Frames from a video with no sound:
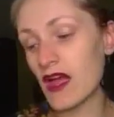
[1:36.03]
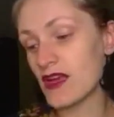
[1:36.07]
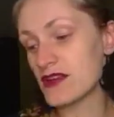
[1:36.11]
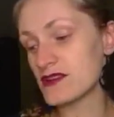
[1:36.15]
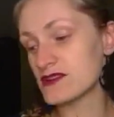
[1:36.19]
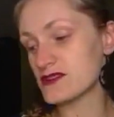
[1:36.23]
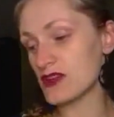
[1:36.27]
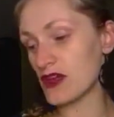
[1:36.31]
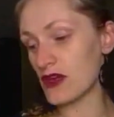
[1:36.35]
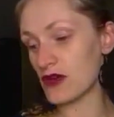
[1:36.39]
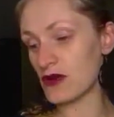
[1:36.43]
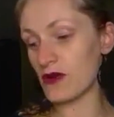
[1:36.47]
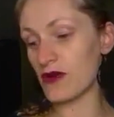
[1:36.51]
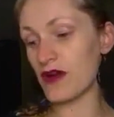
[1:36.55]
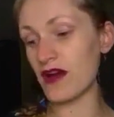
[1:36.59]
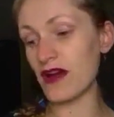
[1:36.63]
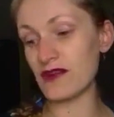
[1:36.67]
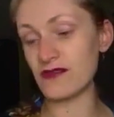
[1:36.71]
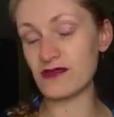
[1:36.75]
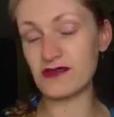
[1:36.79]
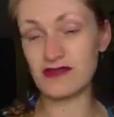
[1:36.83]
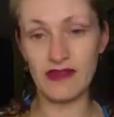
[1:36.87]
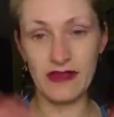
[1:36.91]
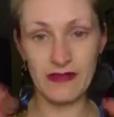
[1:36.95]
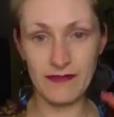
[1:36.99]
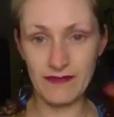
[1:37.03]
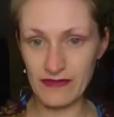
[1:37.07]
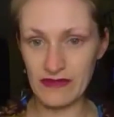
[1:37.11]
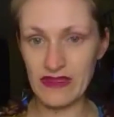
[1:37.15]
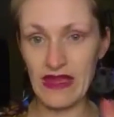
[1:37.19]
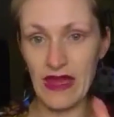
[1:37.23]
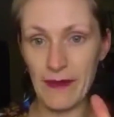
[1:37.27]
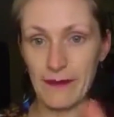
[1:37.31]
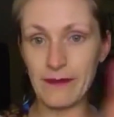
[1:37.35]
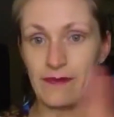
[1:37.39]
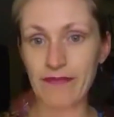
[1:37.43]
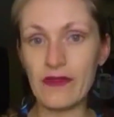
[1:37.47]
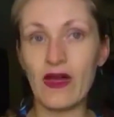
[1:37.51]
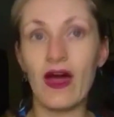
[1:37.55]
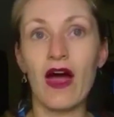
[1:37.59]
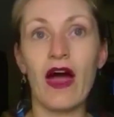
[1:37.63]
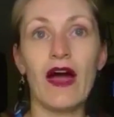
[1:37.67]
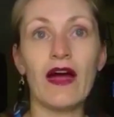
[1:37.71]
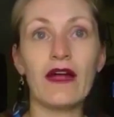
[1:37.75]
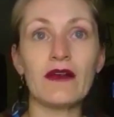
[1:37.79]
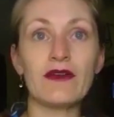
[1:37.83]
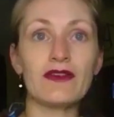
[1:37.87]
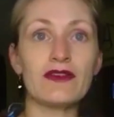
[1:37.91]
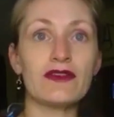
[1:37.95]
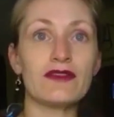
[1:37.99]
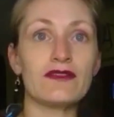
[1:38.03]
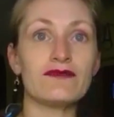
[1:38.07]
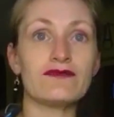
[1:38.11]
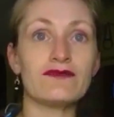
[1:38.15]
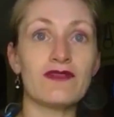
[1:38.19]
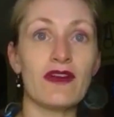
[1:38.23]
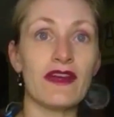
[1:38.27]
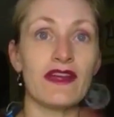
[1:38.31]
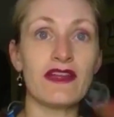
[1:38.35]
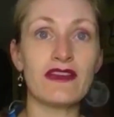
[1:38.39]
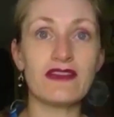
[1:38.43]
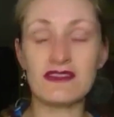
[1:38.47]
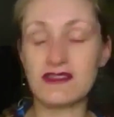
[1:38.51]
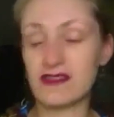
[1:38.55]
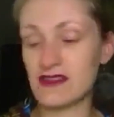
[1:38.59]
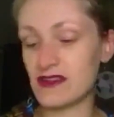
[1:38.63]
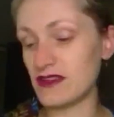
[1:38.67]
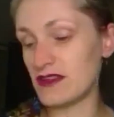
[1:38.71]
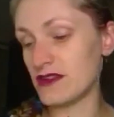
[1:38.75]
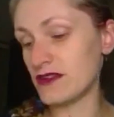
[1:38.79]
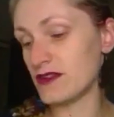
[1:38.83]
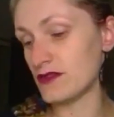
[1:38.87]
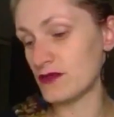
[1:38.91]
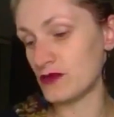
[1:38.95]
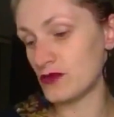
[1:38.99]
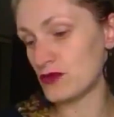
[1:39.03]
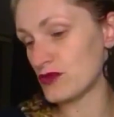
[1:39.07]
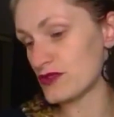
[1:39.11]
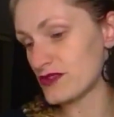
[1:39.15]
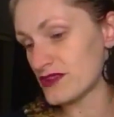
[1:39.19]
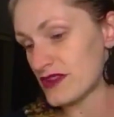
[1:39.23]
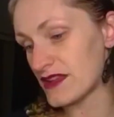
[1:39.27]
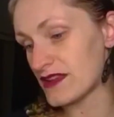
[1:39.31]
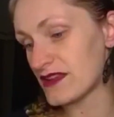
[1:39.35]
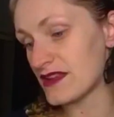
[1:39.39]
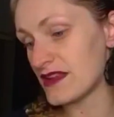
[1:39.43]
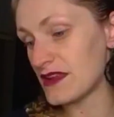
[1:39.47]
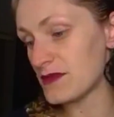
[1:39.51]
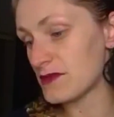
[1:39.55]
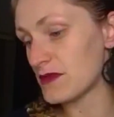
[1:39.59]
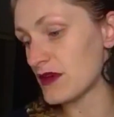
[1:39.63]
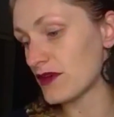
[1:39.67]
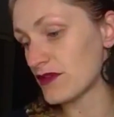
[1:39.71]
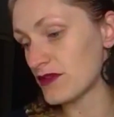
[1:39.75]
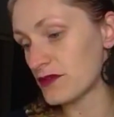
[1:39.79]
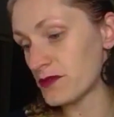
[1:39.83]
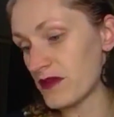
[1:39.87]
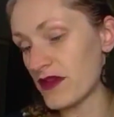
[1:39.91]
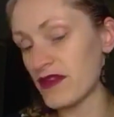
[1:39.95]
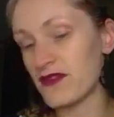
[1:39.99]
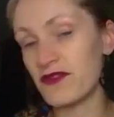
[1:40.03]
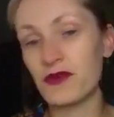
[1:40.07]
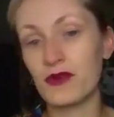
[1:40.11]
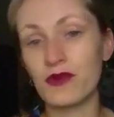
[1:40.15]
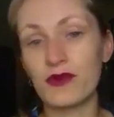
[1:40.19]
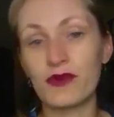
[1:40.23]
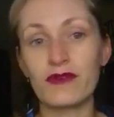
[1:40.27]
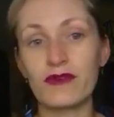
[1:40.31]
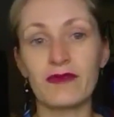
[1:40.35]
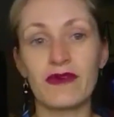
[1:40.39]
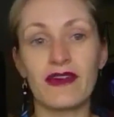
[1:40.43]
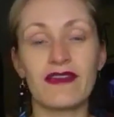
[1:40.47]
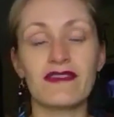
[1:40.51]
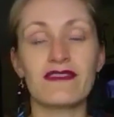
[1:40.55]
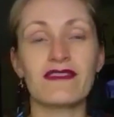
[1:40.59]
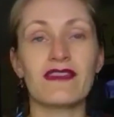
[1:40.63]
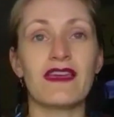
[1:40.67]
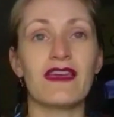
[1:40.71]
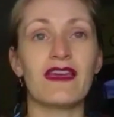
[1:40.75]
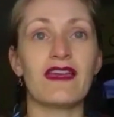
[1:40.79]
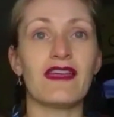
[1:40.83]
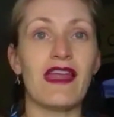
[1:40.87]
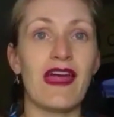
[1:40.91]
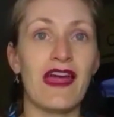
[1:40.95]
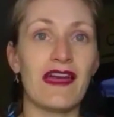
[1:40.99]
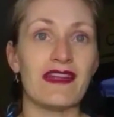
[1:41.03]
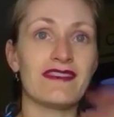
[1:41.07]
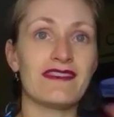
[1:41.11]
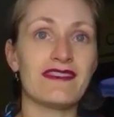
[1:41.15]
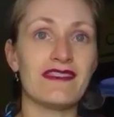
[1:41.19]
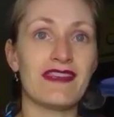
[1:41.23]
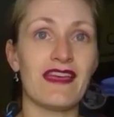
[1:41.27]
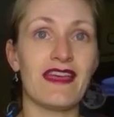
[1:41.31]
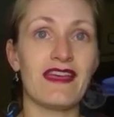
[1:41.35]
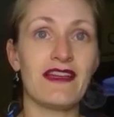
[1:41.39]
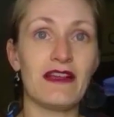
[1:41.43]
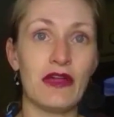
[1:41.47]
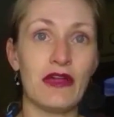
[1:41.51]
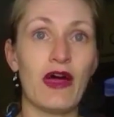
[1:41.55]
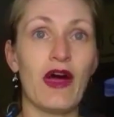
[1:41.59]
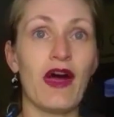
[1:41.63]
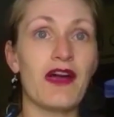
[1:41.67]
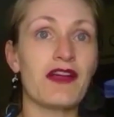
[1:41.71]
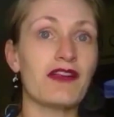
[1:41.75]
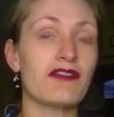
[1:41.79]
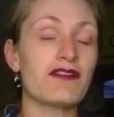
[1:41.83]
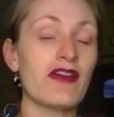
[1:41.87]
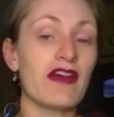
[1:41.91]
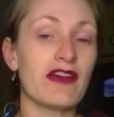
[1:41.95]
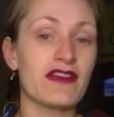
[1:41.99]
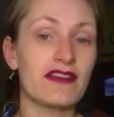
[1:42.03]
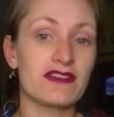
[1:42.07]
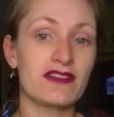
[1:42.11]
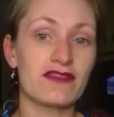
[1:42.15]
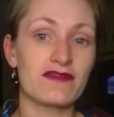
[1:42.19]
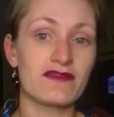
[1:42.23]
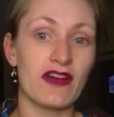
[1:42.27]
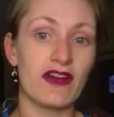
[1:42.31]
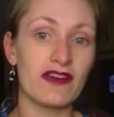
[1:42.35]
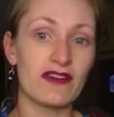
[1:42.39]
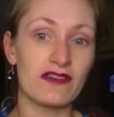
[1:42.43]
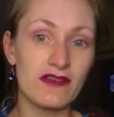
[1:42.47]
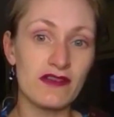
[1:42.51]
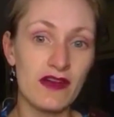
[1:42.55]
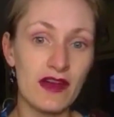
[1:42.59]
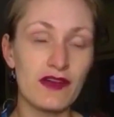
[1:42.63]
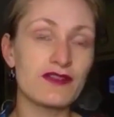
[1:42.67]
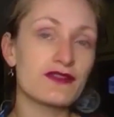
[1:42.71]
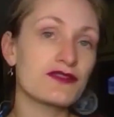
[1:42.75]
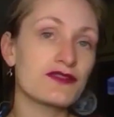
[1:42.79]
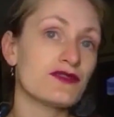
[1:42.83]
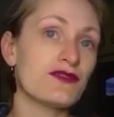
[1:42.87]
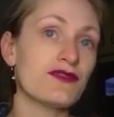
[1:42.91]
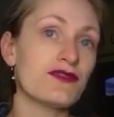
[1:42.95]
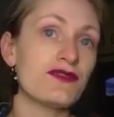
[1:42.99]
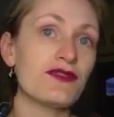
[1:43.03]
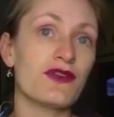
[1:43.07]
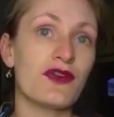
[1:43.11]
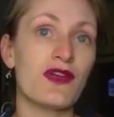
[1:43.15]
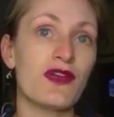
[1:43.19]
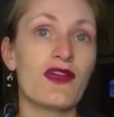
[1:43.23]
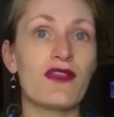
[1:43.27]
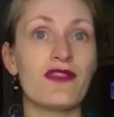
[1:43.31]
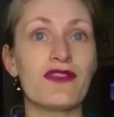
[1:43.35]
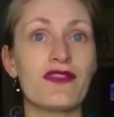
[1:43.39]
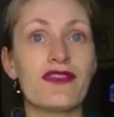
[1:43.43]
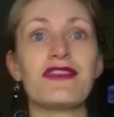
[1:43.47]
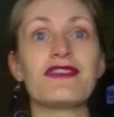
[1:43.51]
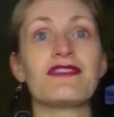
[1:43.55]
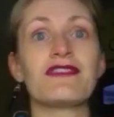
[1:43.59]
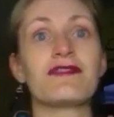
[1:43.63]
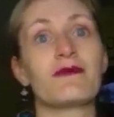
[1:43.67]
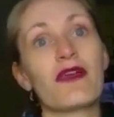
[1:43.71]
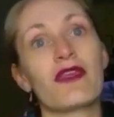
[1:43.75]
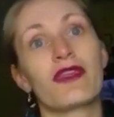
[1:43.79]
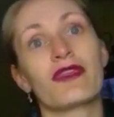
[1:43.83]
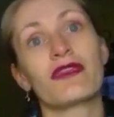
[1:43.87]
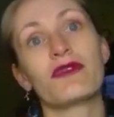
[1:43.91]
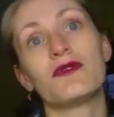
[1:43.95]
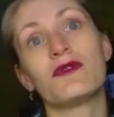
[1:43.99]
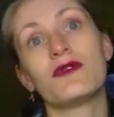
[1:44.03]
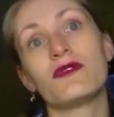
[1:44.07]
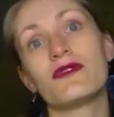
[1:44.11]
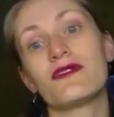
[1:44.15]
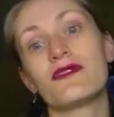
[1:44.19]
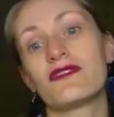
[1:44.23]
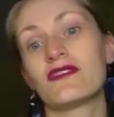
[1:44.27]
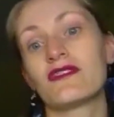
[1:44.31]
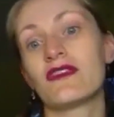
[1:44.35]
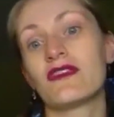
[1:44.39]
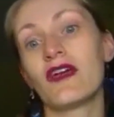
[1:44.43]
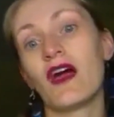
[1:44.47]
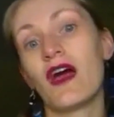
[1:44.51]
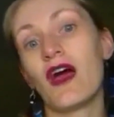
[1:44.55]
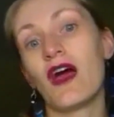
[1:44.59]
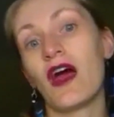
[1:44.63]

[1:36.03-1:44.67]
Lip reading: So I was like, yeah, I'm going to send an email to Barefoot Horse Magazine and say, look, I'd like to write an article for you. These are my thoughts.